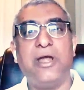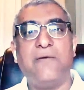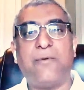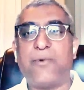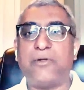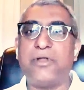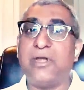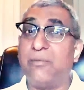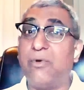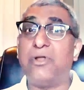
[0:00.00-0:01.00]
for
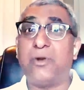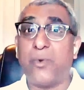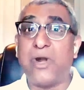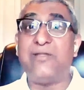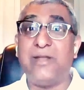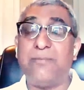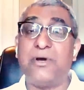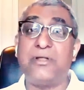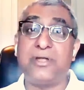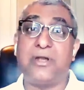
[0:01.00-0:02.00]
processing more than
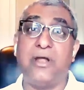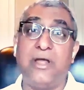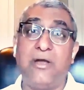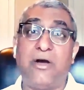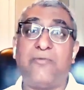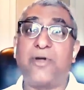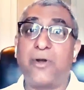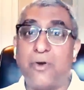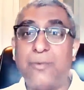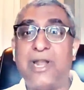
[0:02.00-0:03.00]
23% of the
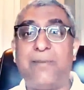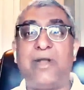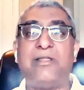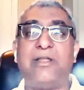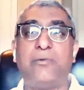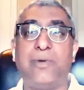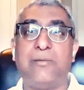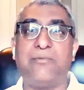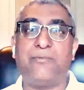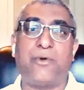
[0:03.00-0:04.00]
global MNC
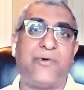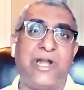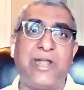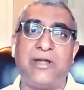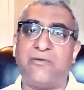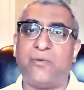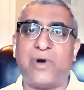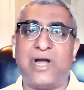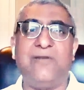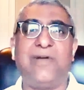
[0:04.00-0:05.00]
suite, providing a
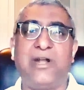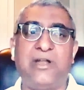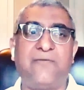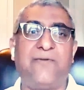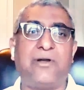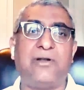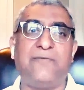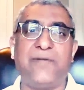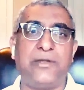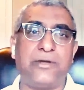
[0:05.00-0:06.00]
wide variety of
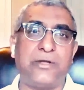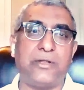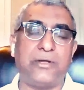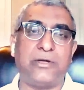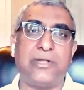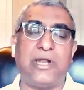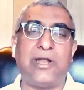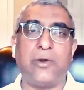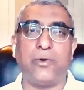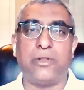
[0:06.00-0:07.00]
functional features that
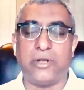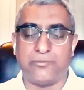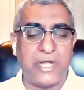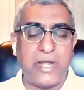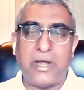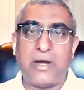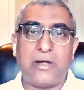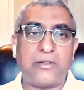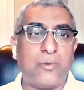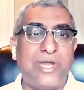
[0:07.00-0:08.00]
include,
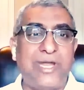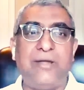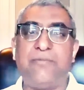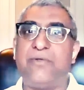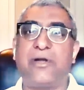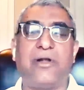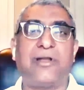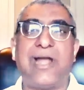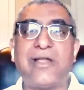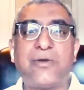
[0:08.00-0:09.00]
sweeps, we've
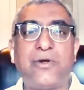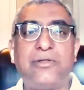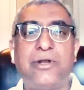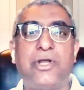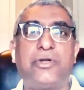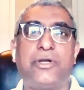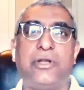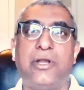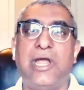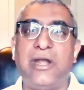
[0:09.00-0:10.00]
got cash
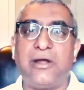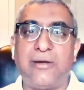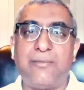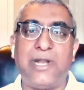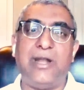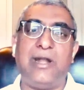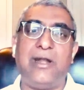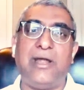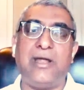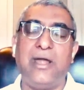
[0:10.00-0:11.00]
concentration, intercompany
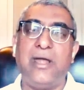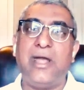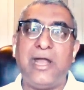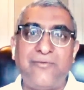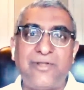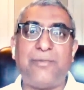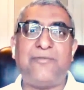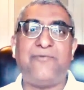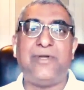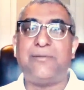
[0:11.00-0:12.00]
lending,
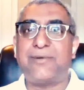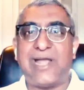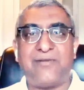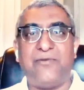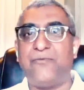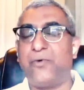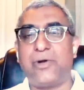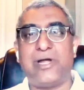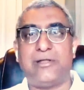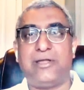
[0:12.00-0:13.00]
investment fees, cash flow
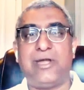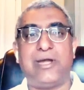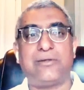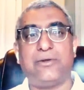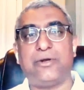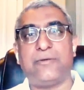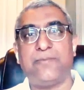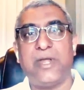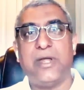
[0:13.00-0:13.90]
forecasting, etc.